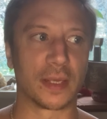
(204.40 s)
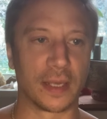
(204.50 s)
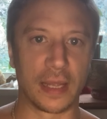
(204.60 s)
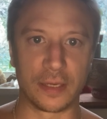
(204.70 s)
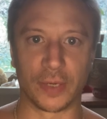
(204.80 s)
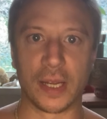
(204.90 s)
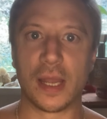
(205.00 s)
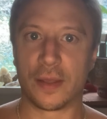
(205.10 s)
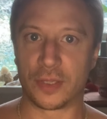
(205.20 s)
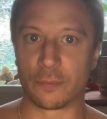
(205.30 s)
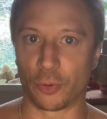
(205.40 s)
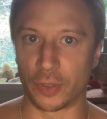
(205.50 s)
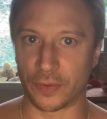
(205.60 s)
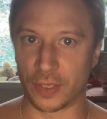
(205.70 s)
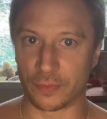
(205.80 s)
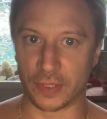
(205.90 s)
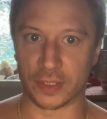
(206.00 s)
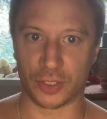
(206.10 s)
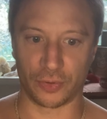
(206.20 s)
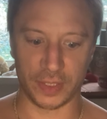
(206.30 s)
anyway, the important thing with
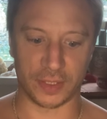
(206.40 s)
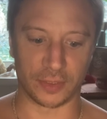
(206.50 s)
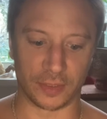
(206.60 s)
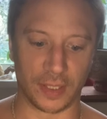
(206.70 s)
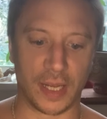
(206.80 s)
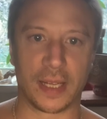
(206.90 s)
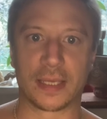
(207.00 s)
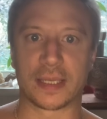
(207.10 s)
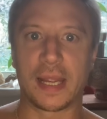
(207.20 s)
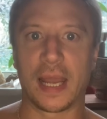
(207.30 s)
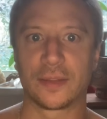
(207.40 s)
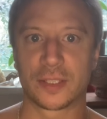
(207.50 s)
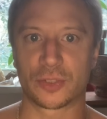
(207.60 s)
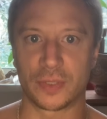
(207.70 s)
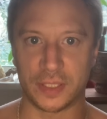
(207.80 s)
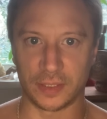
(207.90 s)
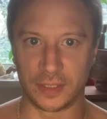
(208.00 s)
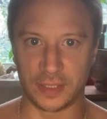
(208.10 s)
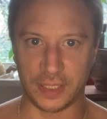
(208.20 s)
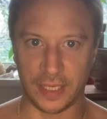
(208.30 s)
this crystal is I had this crystal
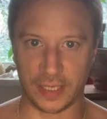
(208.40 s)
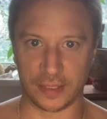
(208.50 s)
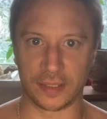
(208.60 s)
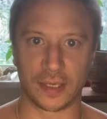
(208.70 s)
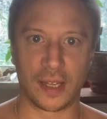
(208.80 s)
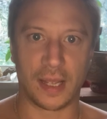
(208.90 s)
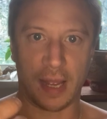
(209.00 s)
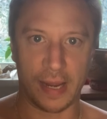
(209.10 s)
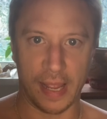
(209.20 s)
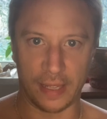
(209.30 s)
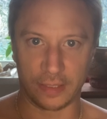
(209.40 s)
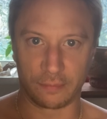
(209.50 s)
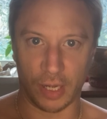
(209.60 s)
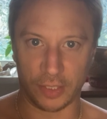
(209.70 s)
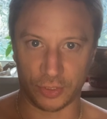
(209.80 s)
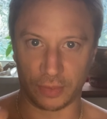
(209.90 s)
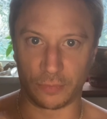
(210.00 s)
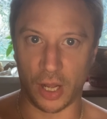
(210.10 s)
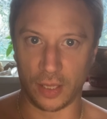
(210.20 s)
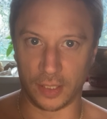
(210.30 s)
in this hand. I had the
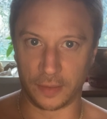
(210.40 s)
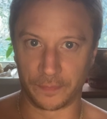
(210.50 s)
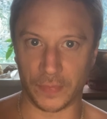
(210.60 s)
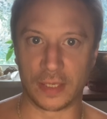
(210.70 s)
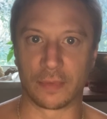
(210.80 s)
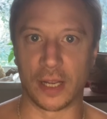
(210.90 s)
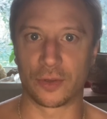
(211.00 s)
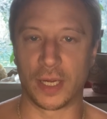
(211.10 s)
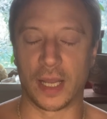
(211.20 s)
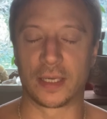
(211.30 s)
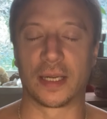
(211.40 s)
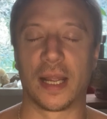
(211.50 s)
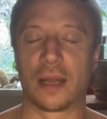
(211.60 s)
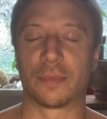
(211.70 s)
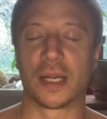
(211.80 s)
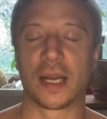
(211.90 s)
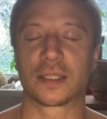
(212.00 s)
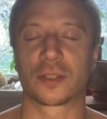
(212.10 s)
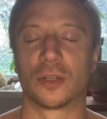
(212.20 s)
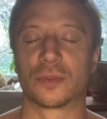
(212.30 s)
mala in my other hand, and I had my
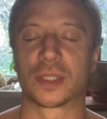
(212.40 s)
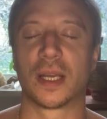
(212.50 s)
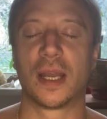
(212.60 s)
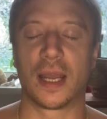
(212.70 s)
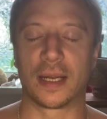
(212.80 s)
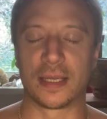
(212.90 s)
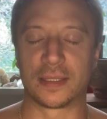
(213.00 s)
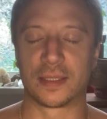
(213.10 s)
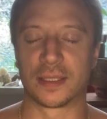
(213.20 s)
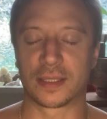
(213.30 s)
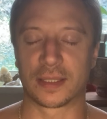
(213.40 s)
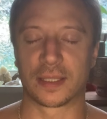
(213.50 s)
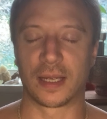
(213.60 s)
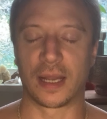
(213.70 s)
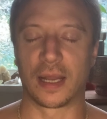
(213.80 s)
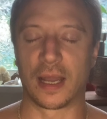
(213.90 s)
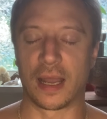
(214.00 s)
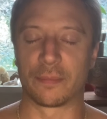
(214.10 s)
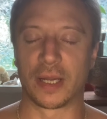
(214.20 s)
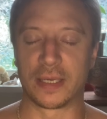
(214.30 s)
eyes closed. And I did this
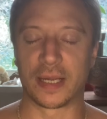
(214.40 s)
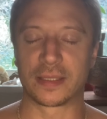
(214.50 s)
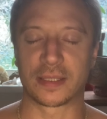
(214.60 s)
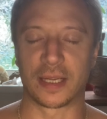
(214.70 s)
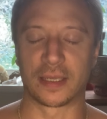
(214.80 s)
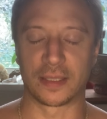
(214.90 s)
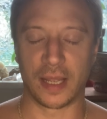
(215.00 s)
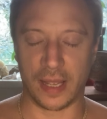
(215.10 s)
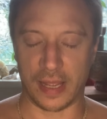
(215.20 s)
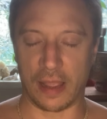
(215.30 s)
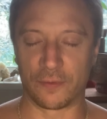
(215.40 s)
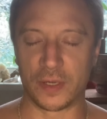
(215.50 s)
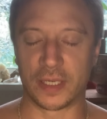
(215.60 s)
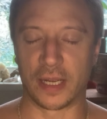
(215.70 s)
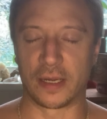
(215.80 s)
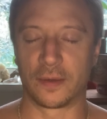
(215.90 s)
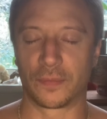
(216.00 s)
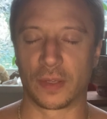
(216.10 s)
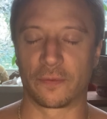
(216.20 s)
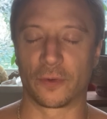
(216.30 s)
at my nightstand every day
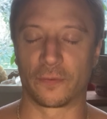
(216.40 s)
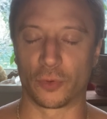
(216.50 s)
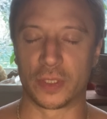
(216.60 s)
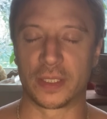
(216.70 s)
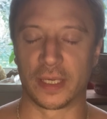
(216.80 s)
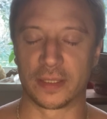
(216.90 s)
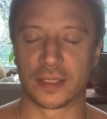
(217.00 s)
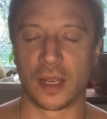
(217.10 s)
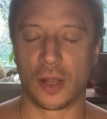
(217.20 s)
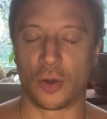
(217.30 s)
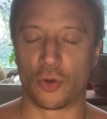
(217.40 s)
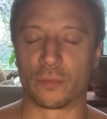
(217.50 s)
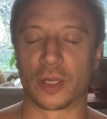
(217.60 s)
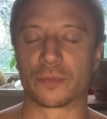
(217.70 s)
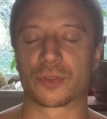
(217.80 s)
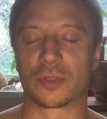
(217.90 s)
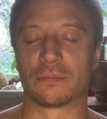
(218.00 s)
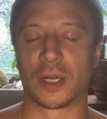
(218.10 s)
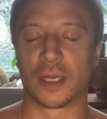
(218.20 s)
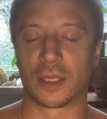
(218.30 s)
for 40 days. Om Gam Shrim
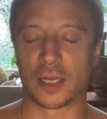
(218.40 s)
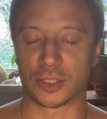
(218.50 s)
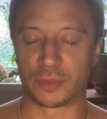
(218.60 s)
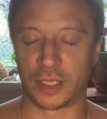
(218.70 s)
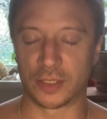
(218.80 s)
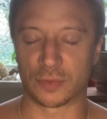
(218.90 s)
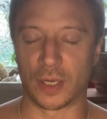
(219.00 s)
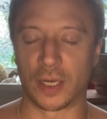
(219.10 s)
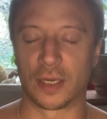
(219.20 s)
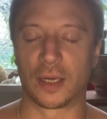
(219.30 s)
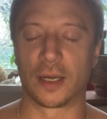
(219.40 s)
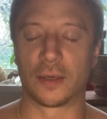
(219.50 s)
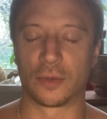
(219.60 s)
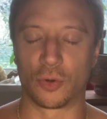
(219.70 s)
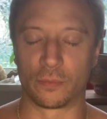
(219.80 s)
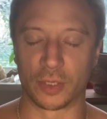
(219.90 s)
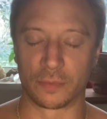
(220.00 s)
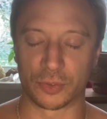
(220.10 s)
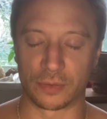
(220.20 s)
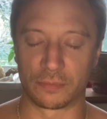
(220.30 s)
Mahalakshmiye Swaha, Om
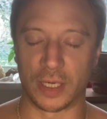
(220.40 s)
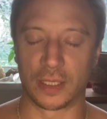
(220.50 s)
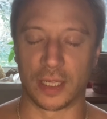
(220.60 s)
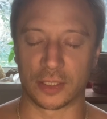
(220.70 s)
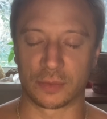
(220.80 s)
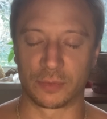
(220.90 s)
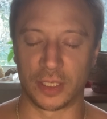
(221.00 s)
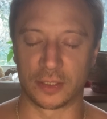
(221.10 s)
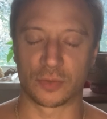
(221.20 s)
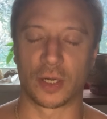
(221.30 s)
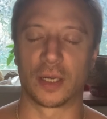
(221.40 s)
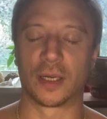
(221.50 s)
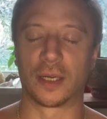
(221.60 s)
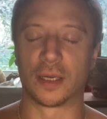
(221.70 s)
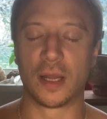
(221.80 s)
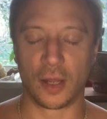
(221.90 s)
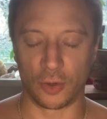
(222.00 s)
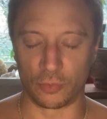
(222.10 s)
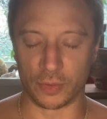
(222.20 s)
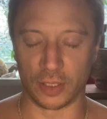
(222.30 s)
Gam Shrim Mahalakshmiye Swaha,
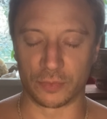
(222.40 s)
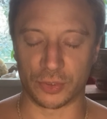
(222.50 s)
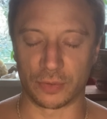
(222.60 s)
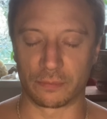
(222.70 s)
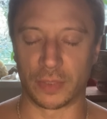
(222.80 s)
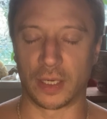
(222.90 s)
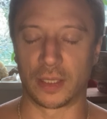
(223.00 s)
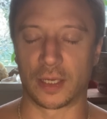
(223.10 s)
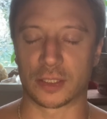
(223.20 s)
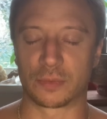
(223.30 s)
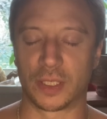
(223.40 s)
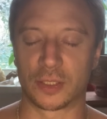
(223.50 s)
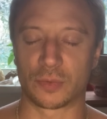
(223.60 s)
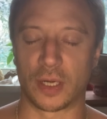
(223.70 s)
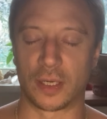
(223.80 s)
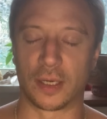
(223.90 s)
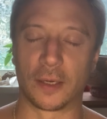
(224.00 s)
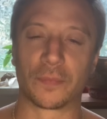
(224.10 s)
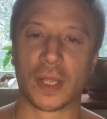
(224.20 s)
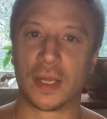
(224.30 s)
Om Gam Shrim Mahalakshmiye
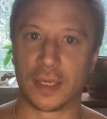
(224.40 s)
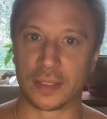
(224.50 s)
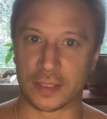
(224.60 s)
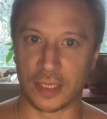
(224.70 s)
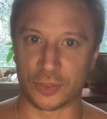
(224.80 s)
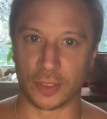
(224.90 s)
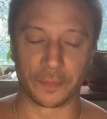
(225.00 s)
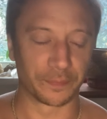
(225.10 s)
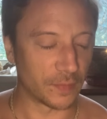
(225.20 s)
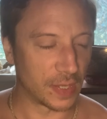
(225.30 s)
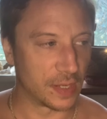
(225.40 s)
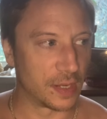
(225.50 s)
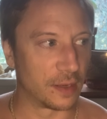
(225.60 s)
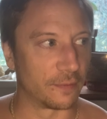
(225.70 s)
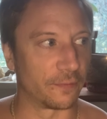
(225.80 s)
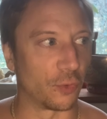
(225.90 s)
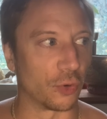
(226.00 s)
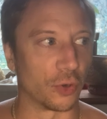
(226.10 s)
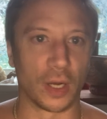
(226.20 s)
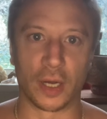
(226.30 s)
Swaha, etc.
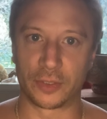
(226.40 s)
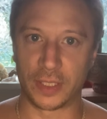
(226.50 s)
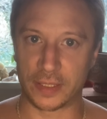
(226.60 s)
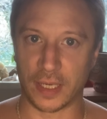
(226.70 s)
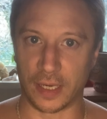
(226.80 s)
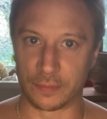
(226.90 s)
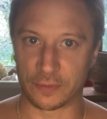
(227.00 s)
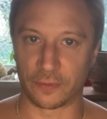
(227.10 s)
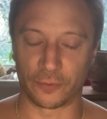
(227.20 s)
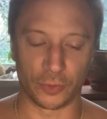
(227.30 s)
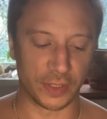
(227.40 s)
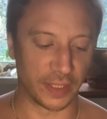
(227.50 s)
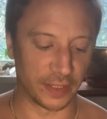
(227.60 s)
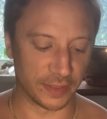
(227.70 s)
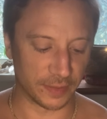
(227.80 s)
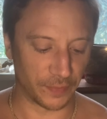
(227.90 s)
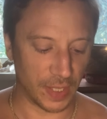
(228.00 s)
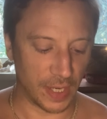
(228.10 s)
for 108 times for 40 days.